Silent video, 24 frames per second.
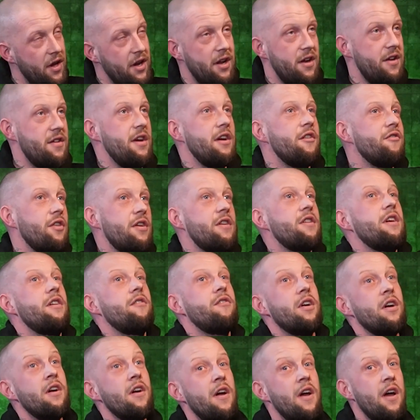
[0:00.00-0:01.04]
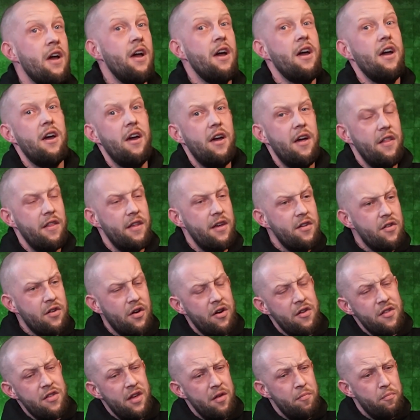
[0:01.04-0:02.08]
in, etc, etc. These
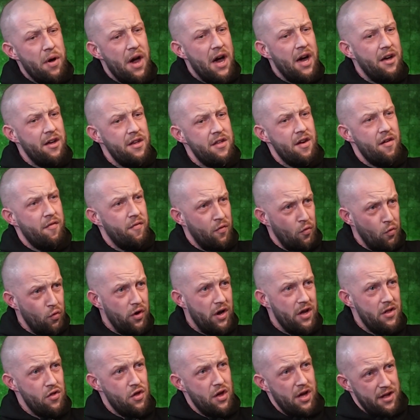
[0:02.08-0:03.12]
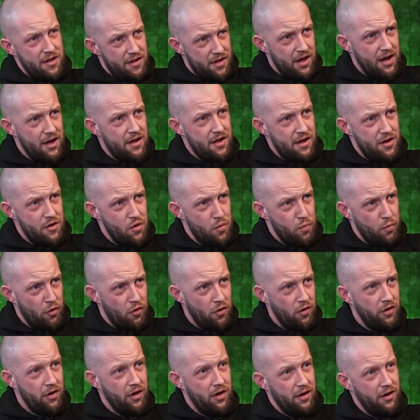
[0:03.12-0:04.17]
cunts had pallets of 4-inch and 6-inch
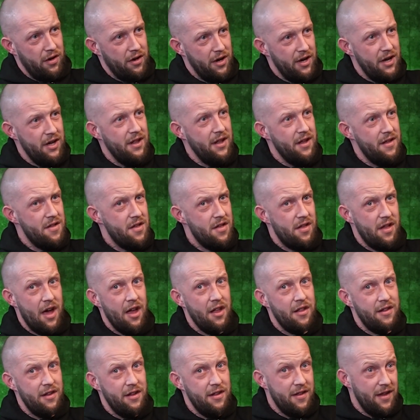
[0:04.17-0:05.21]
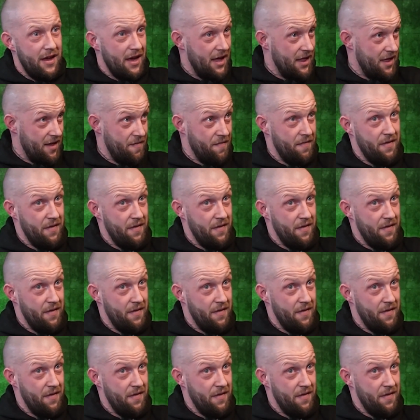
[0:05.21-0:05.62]
block, right? They'd started at the